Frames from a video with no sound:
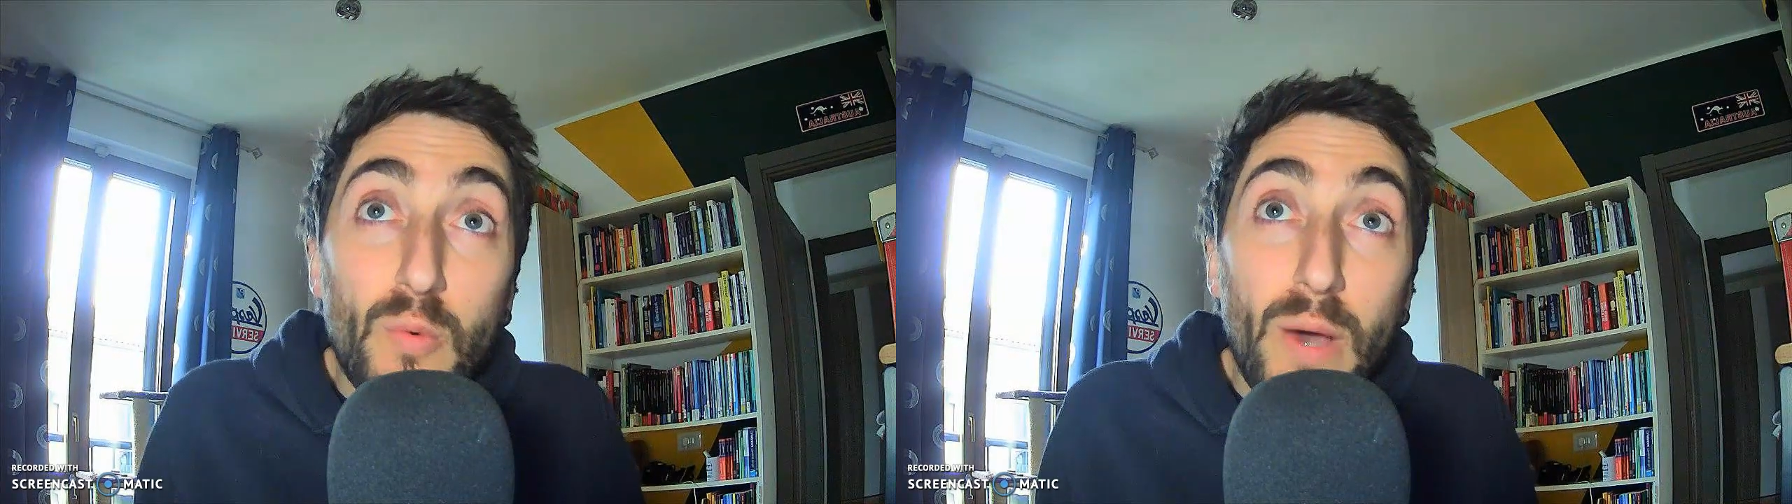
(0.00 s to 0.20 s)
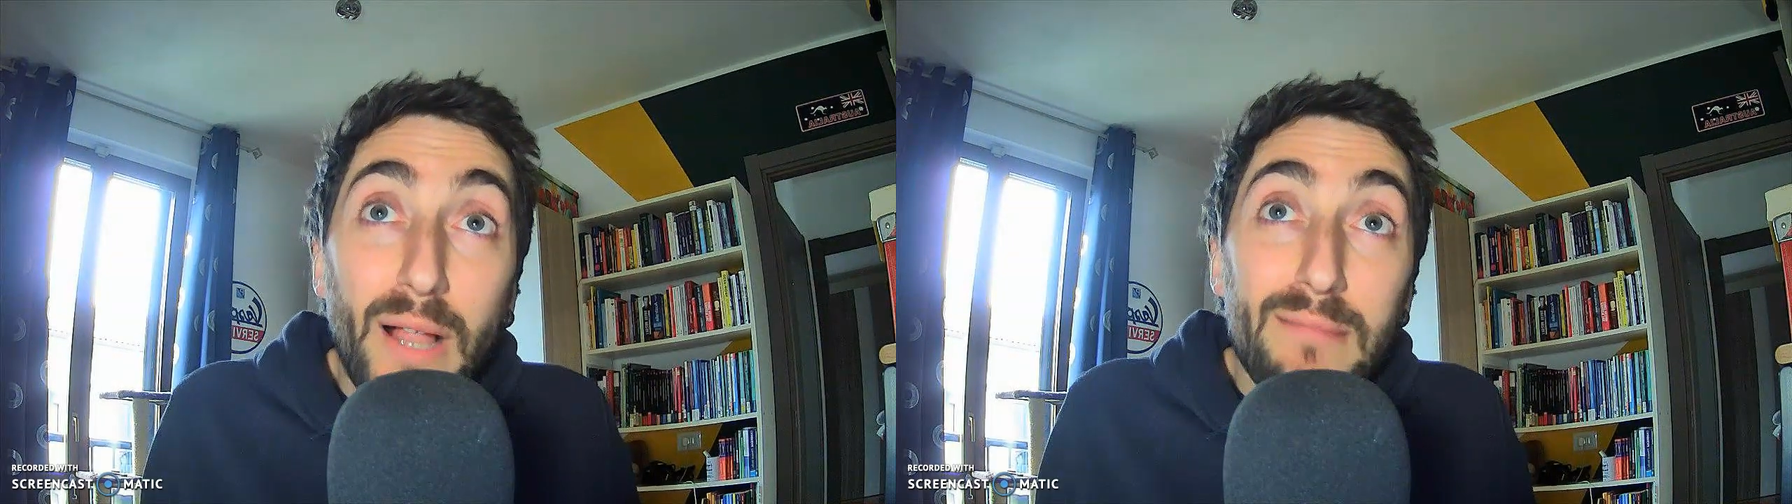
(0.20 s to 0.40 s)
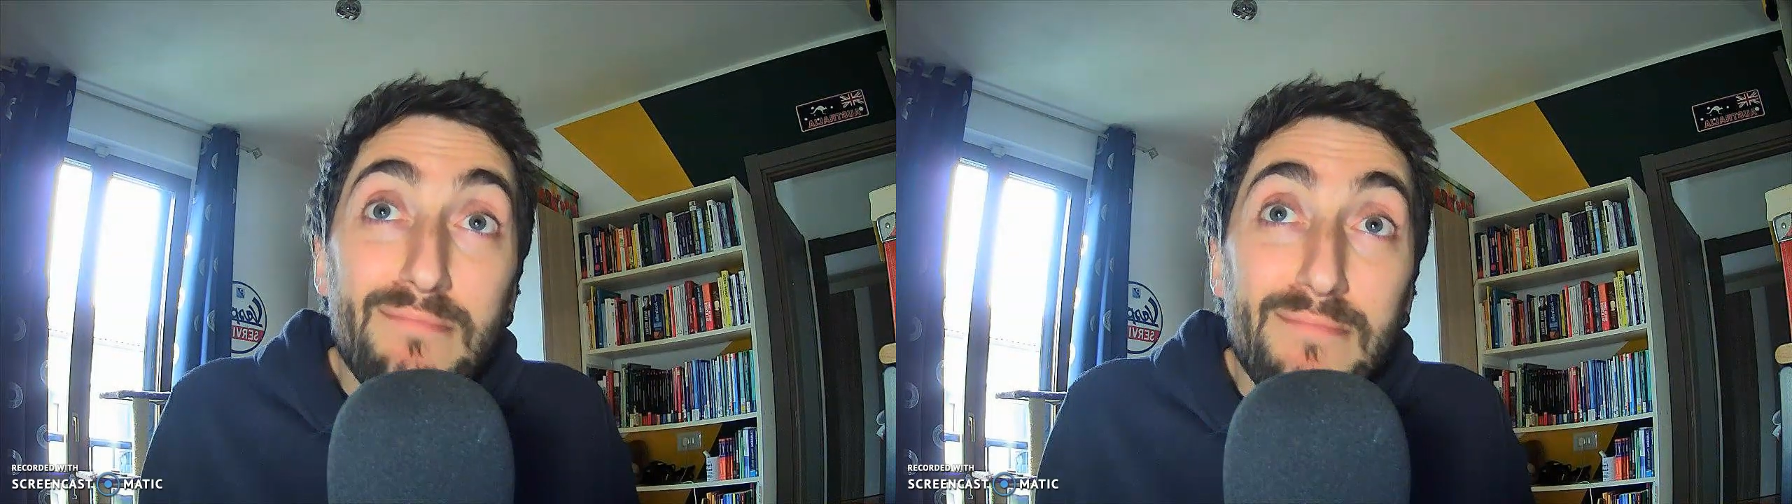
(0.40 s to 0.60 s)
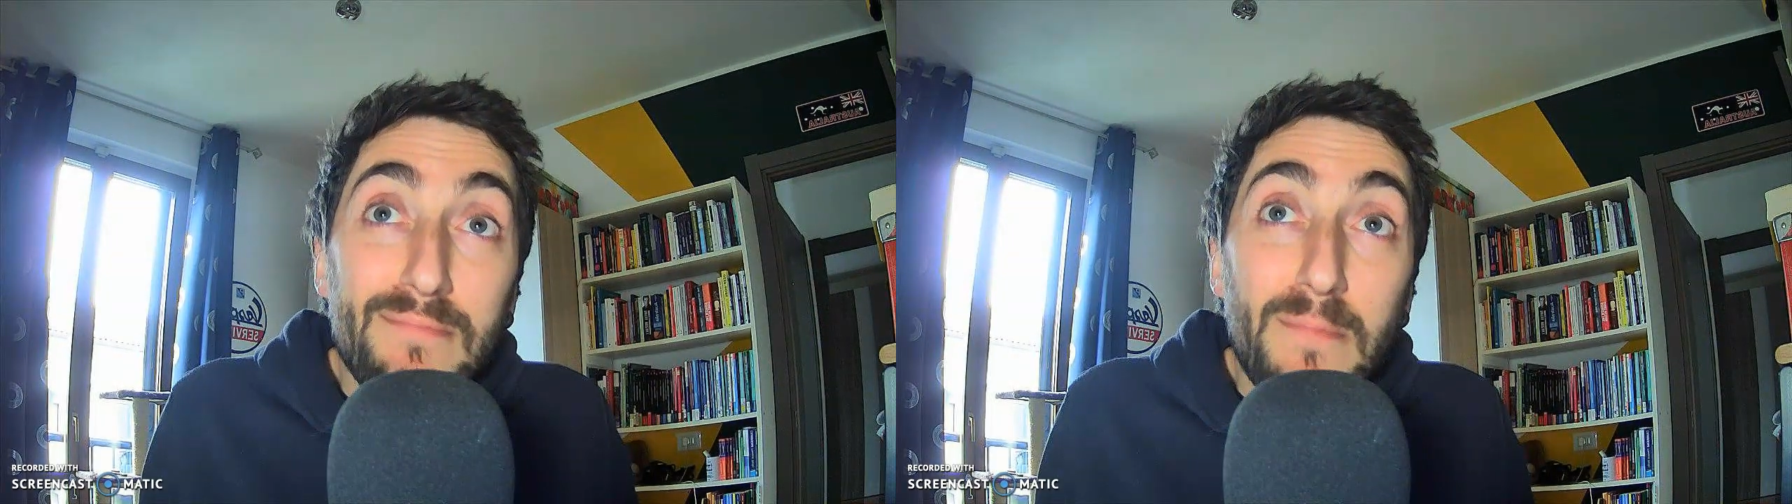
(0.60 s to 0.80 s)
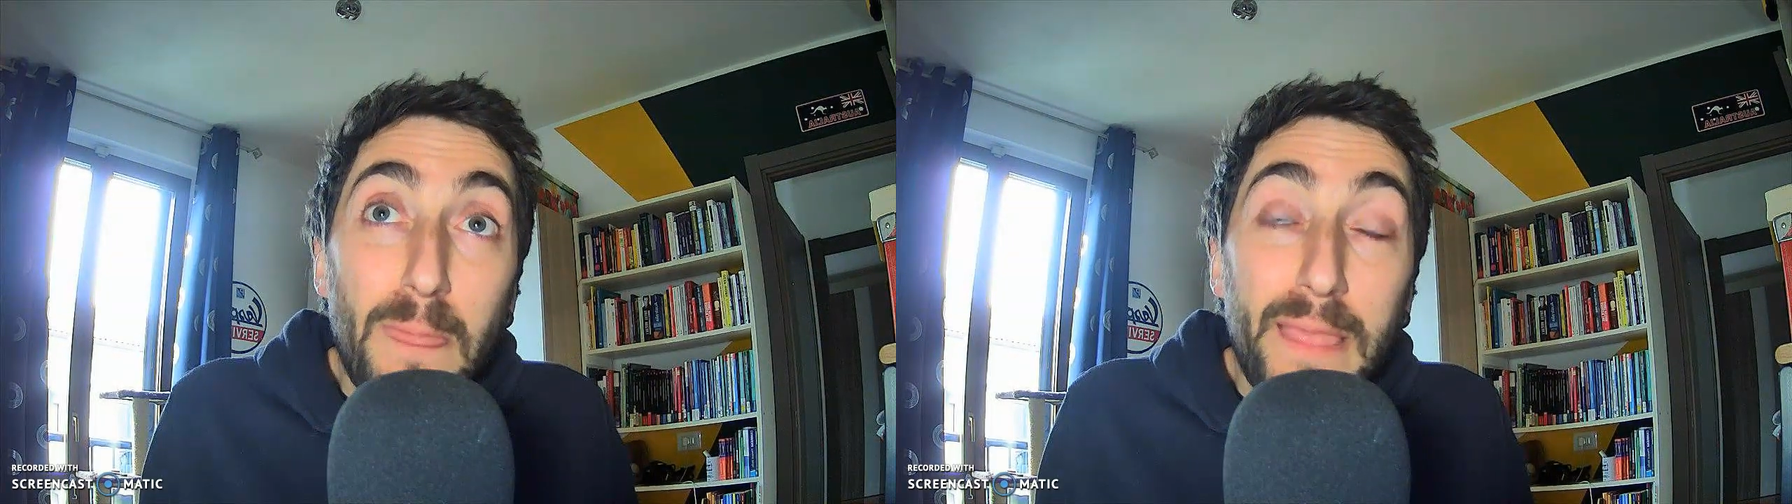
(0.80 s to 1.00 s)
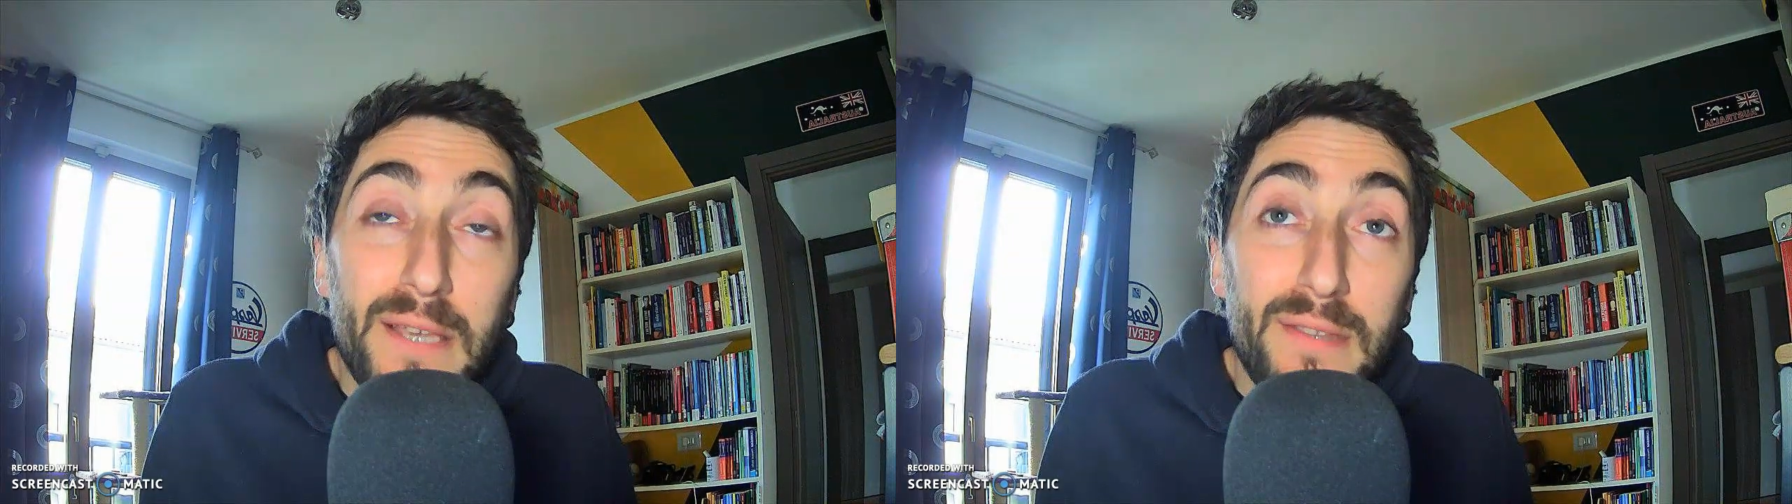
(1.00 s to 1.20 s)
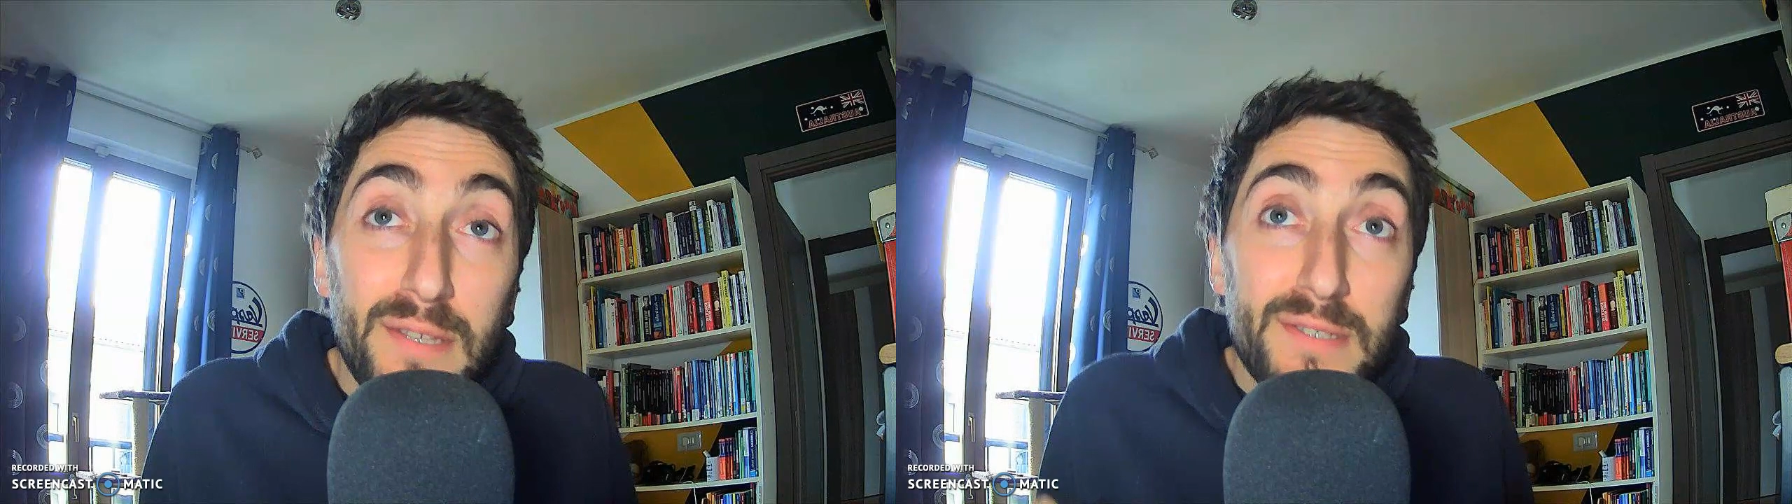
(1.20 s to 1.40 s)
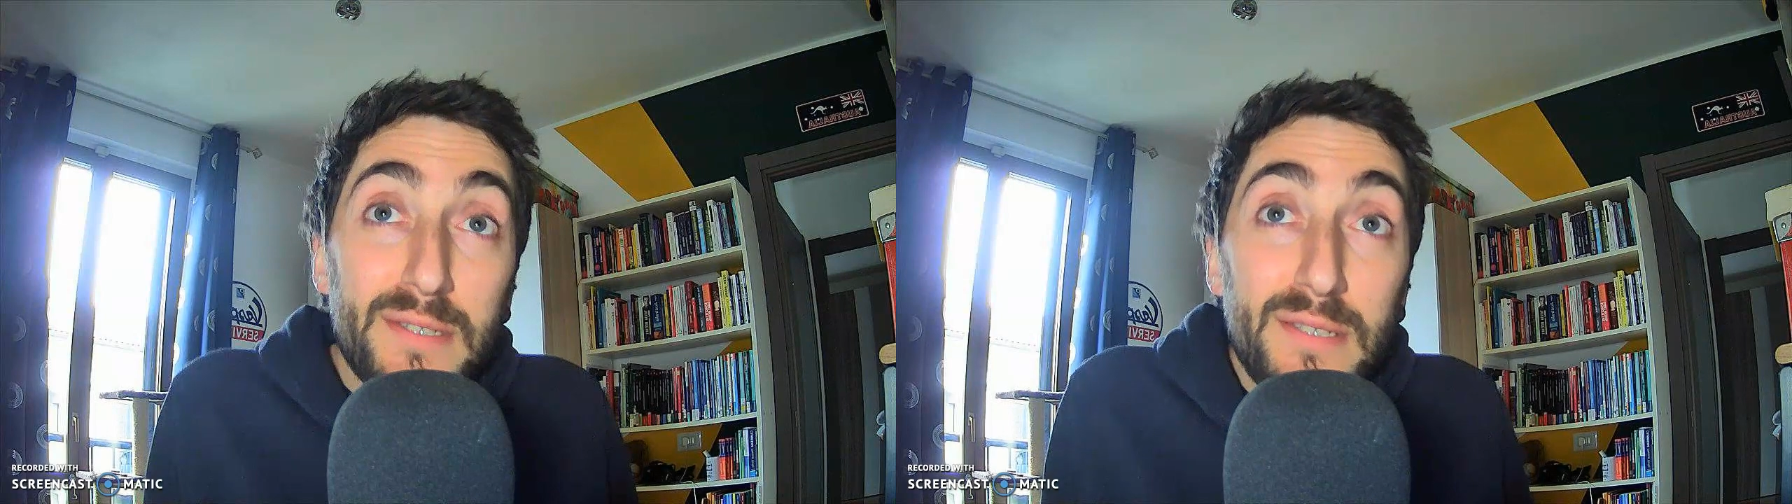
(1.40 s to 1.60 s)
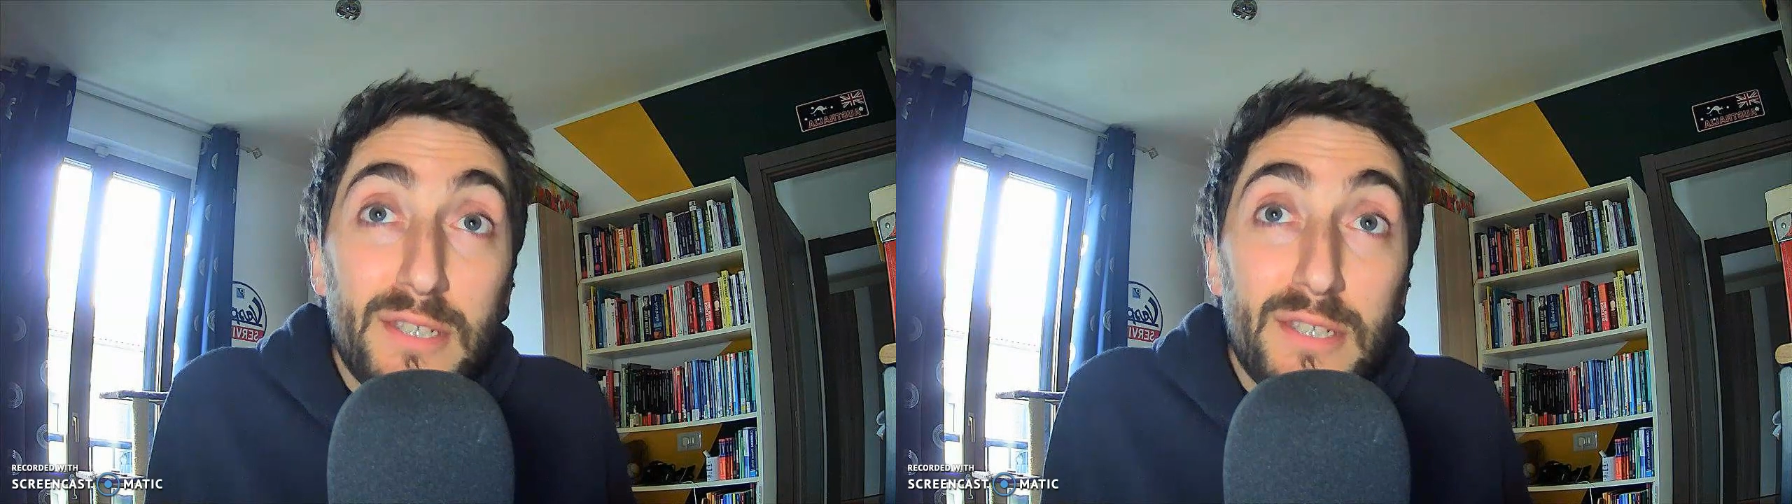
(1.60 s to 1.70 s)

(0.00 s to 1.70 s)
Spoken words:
Well, this is